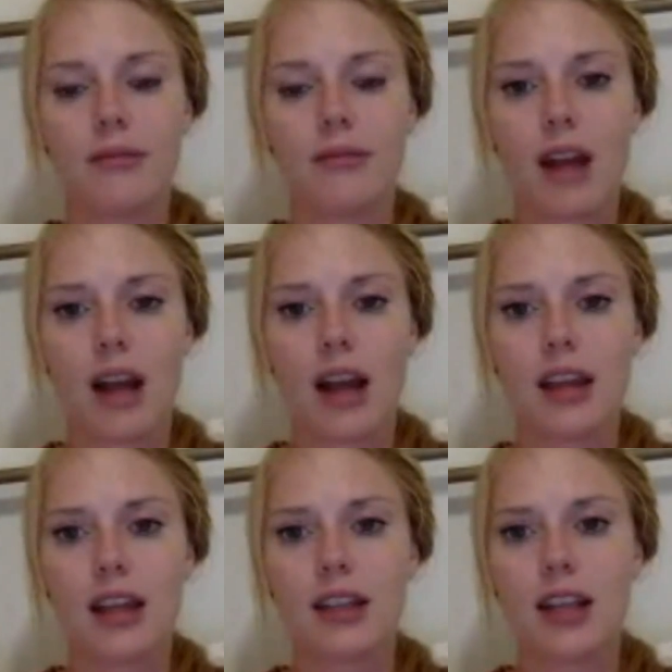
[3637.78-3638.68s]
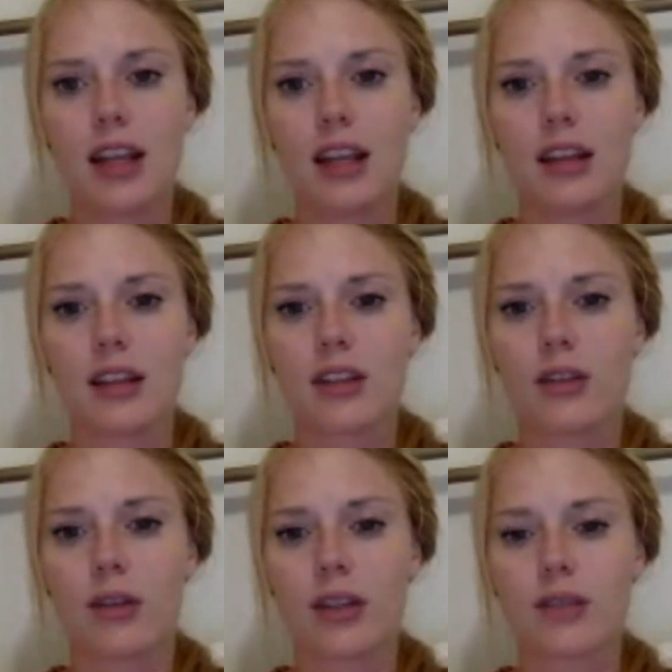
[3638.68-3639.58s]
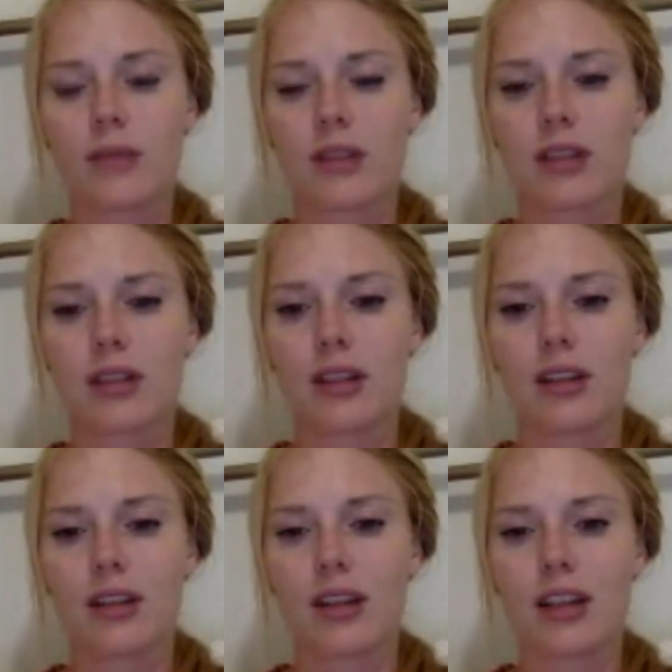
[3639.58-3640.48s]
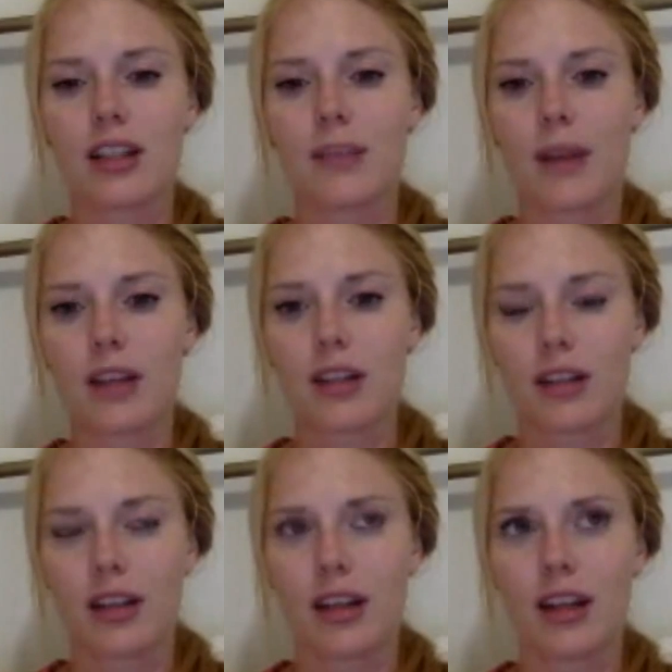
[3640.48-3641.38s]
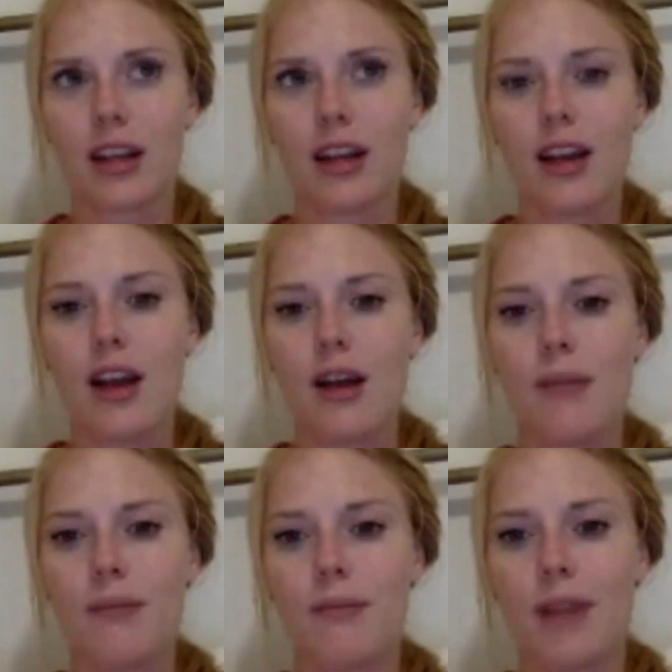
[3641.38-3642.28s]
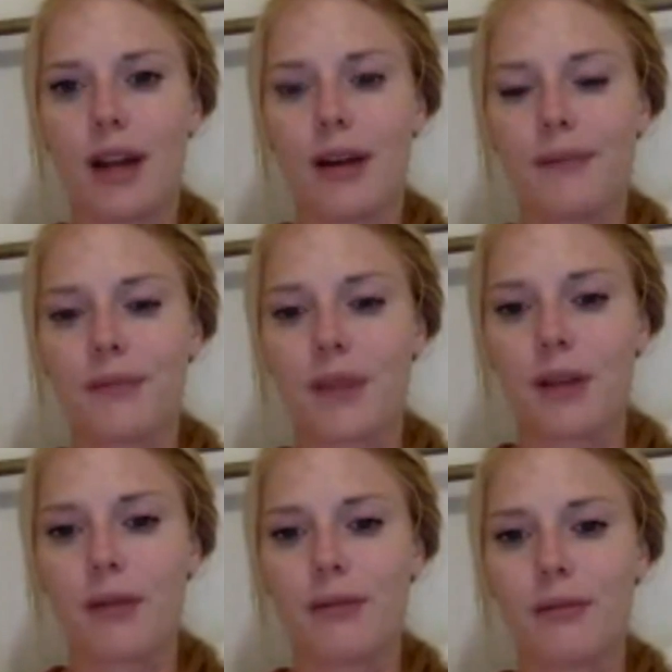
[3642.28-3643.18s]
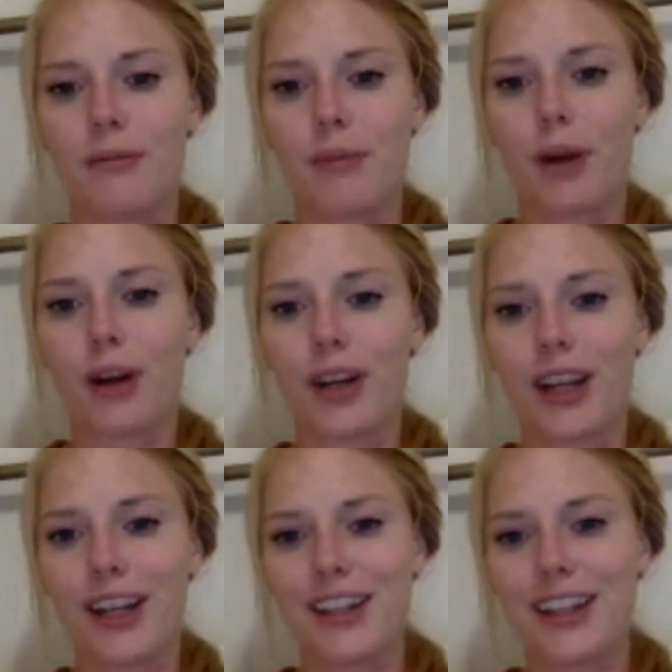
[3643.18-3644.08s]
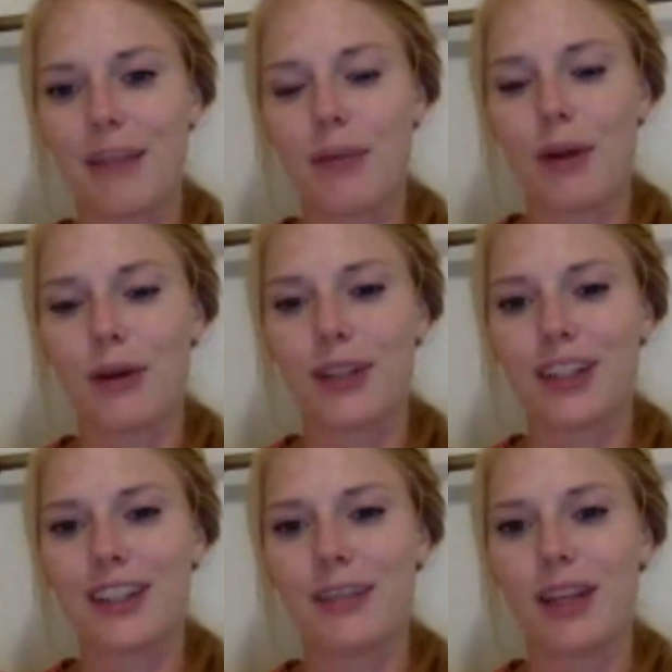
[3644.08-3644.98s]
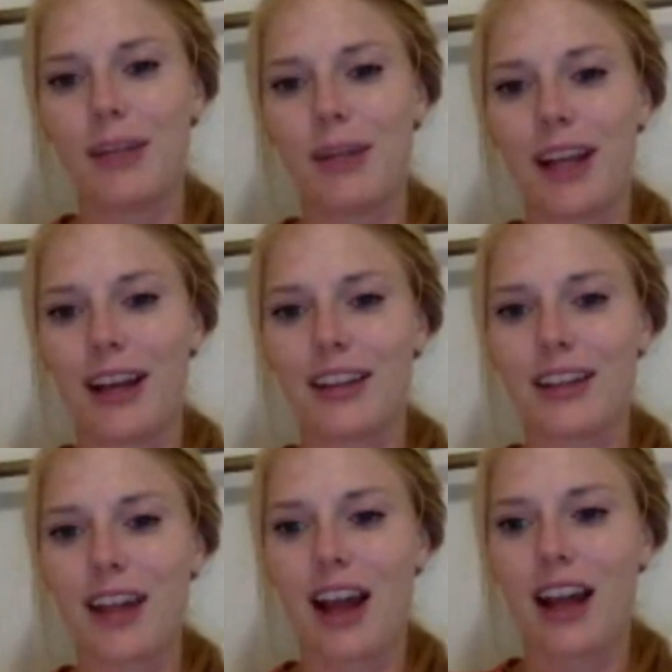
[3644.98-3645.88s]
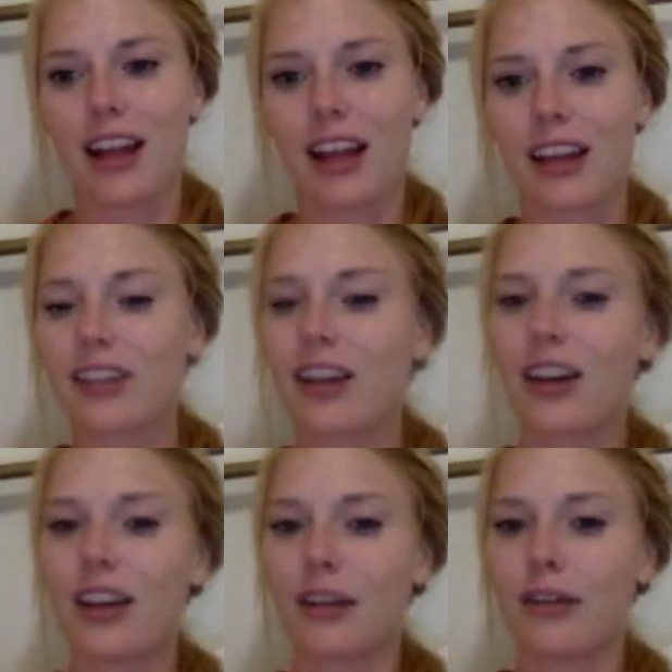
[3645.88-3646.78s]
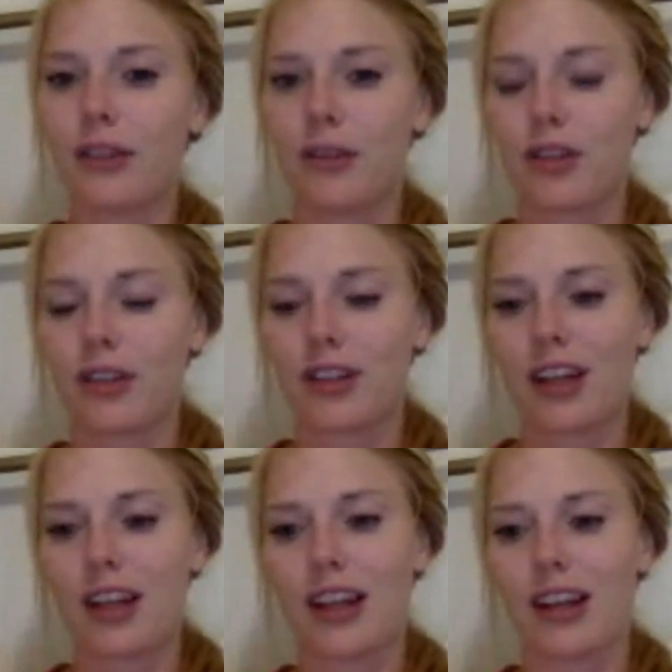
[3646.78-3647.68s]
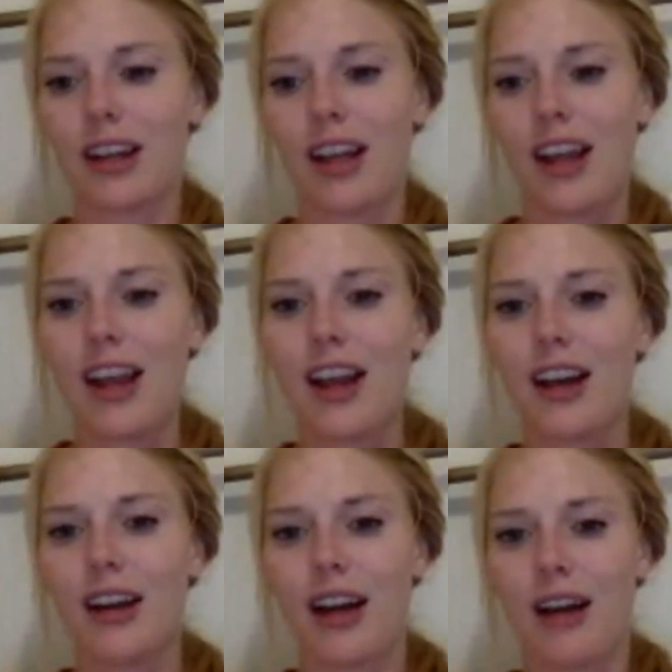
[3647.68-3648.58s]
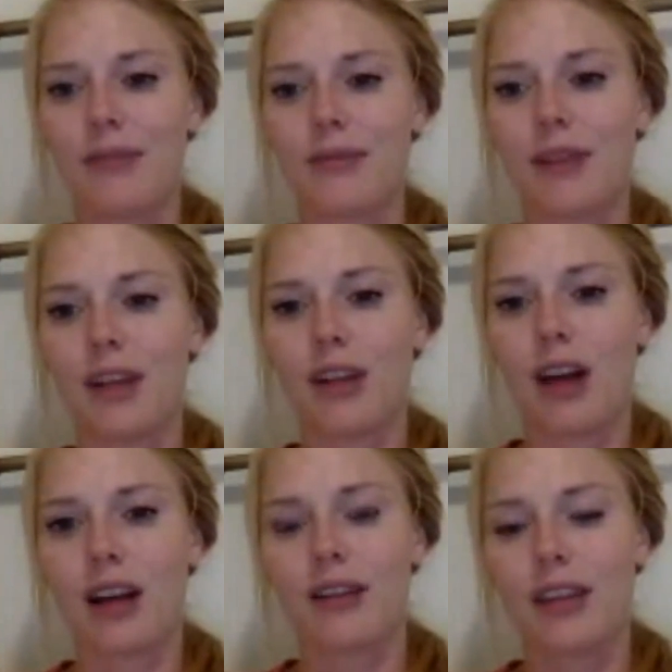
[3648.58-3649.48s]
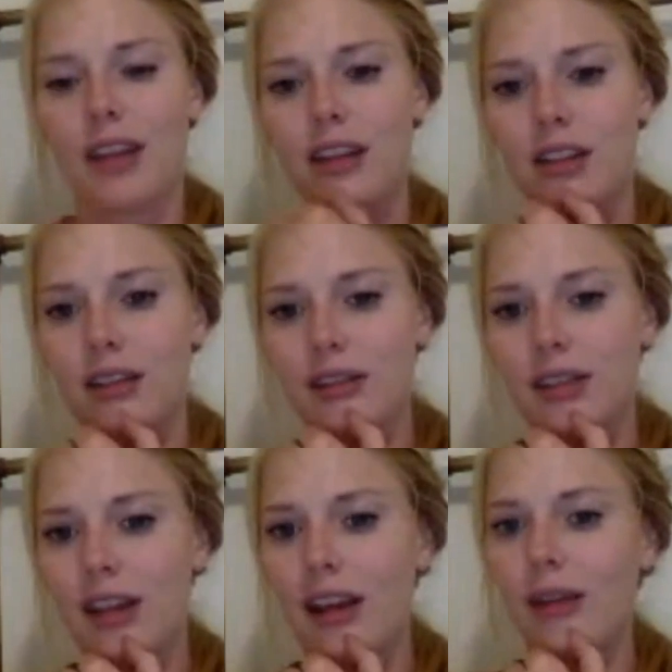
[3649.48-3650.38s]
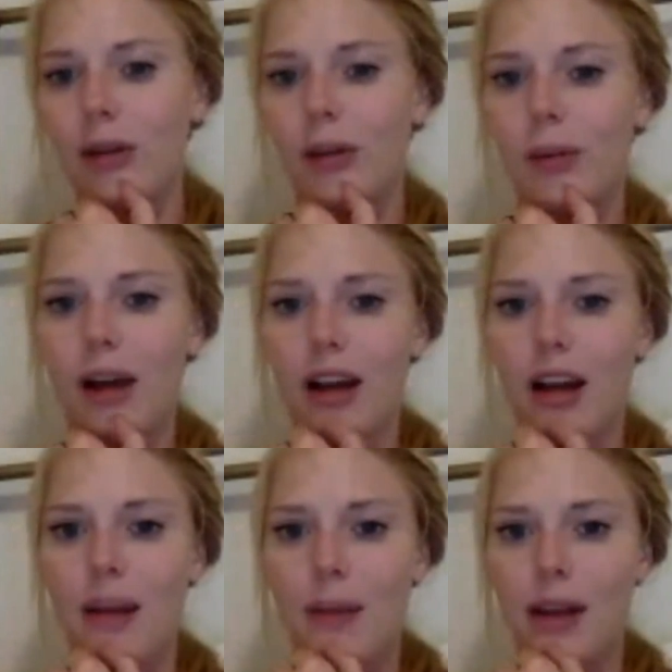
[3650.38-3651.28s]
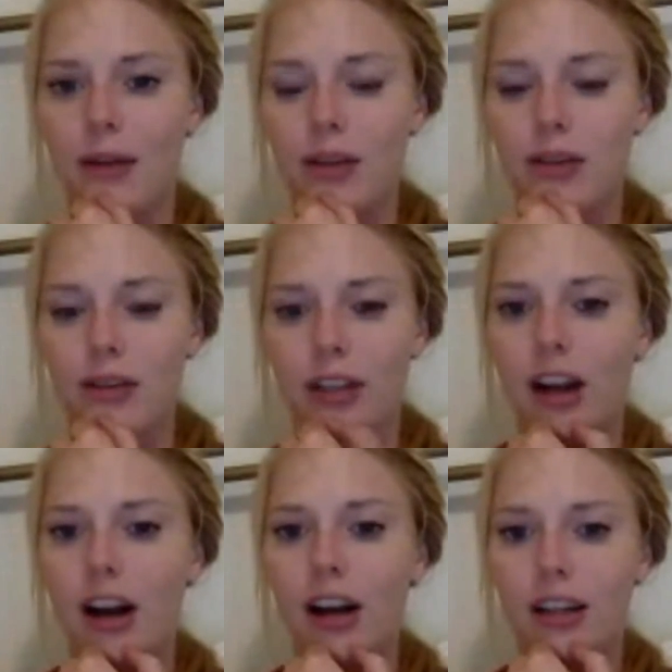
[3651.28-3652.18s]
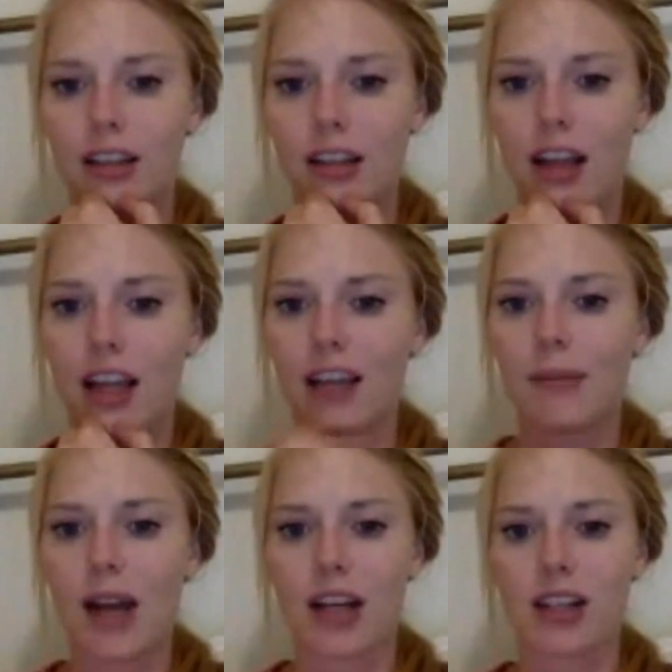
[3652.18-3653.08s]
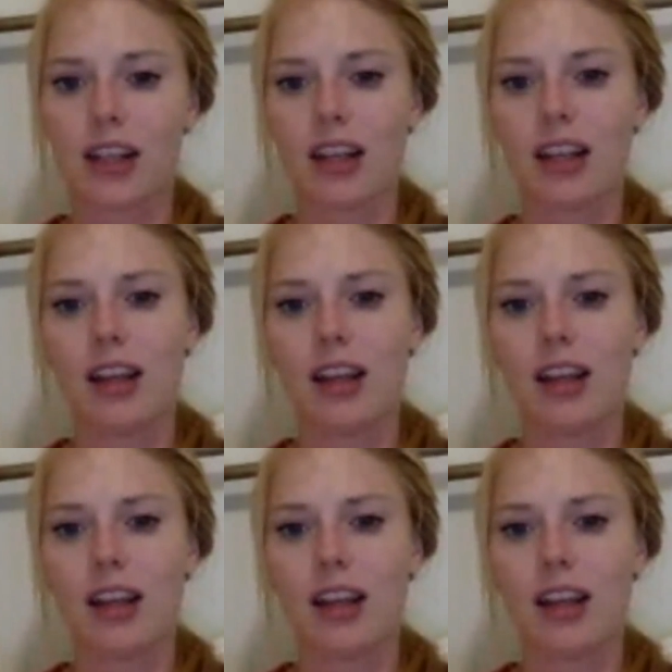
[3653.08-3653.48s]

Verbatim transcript: I think taking this course was especially um, pertinent and potent to me because I like saw their futures in um, a lot of the issues that were brought up, and it was really hard to like imagine that